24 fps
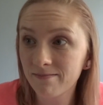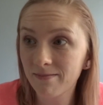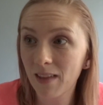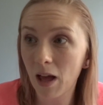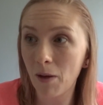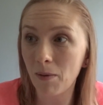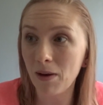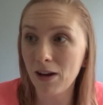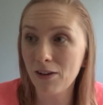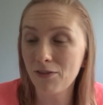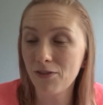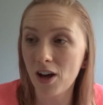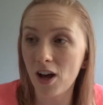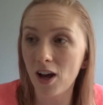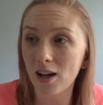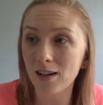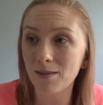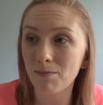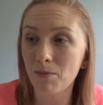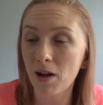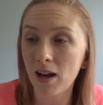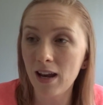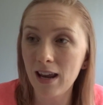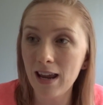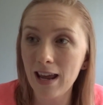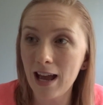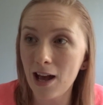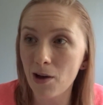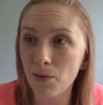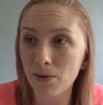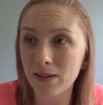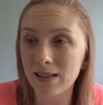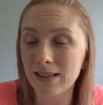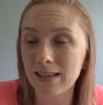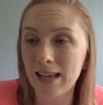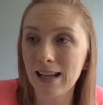I mean, if I had money I
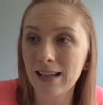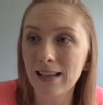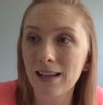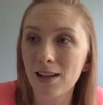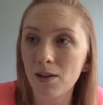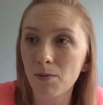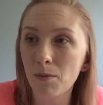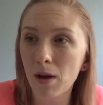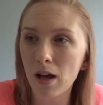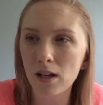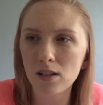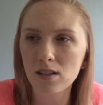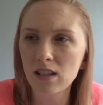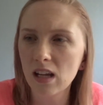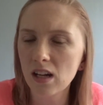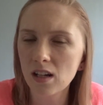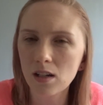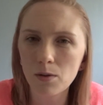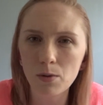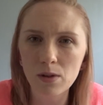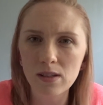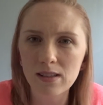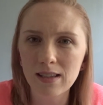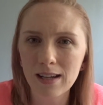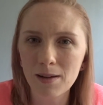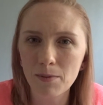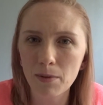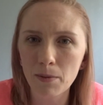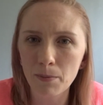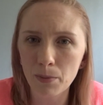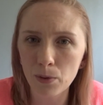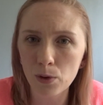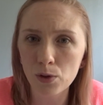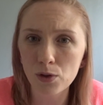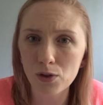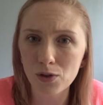would send them, I certainly wouldn't send them to
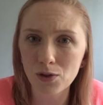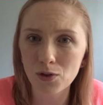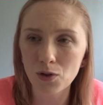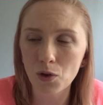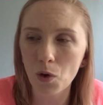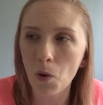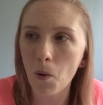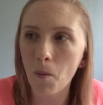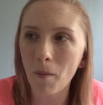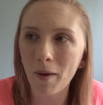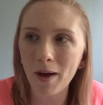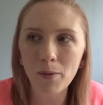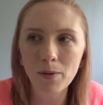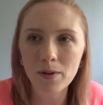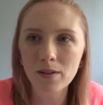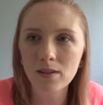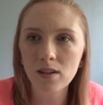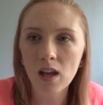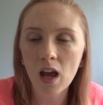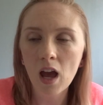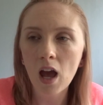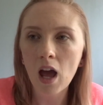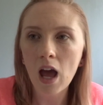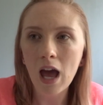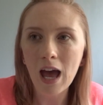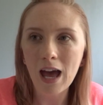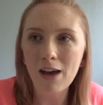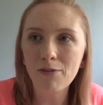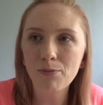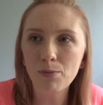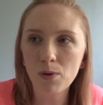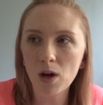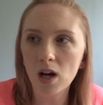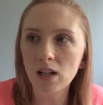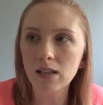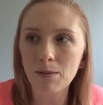boarding school, but I would, if
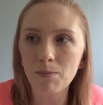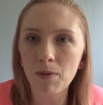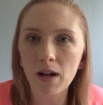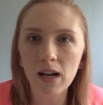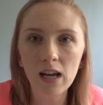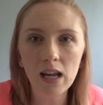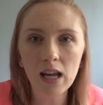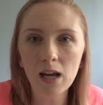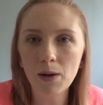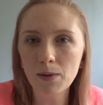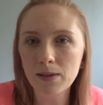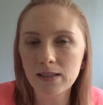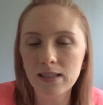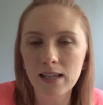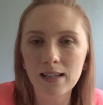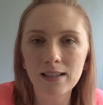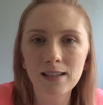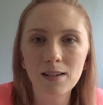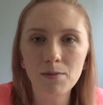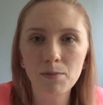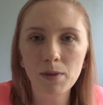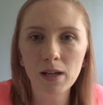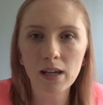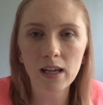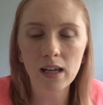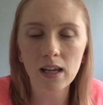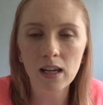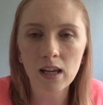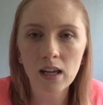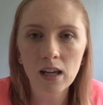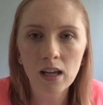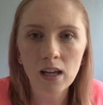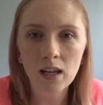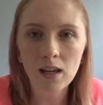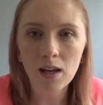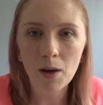we had the money I would send them to
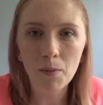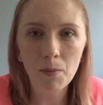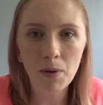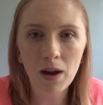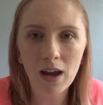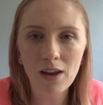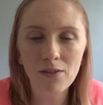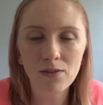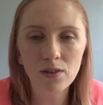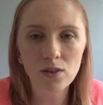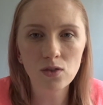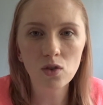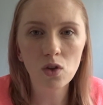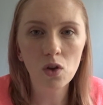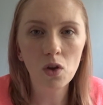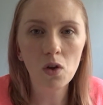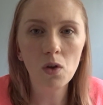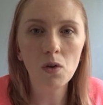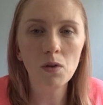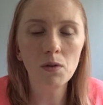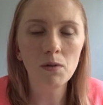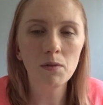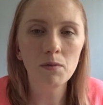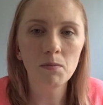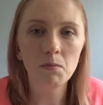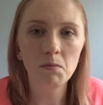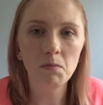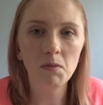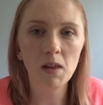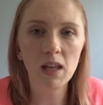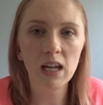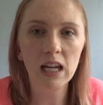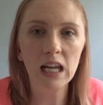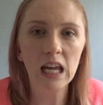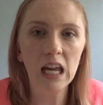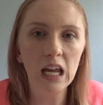private school.
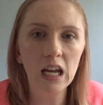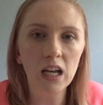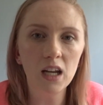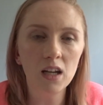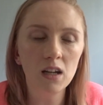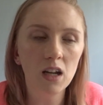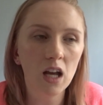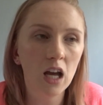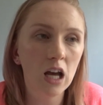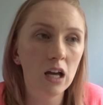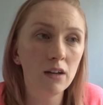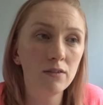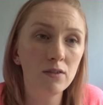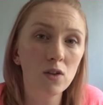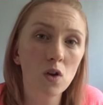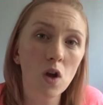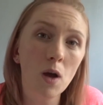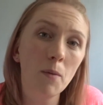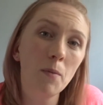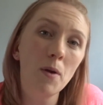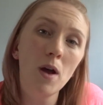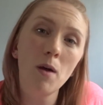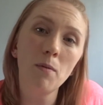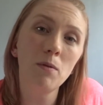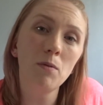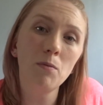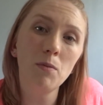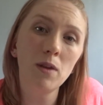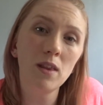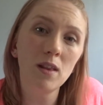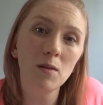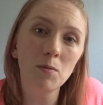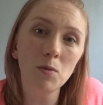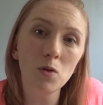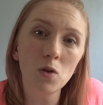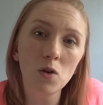Then again, I've not got a problem
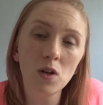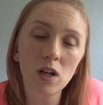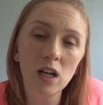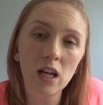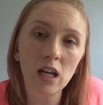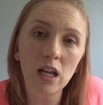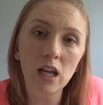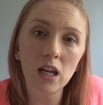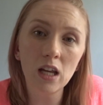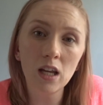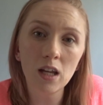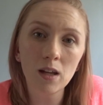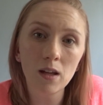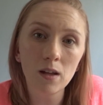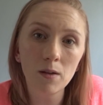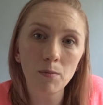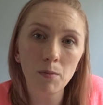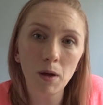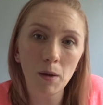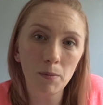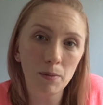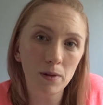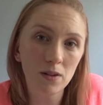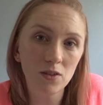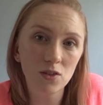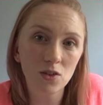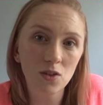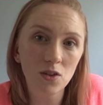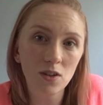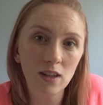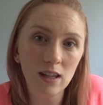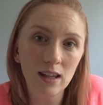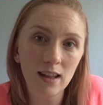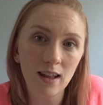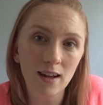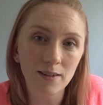with them going to public
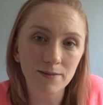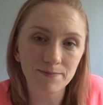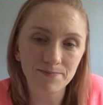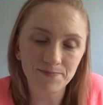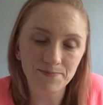school either.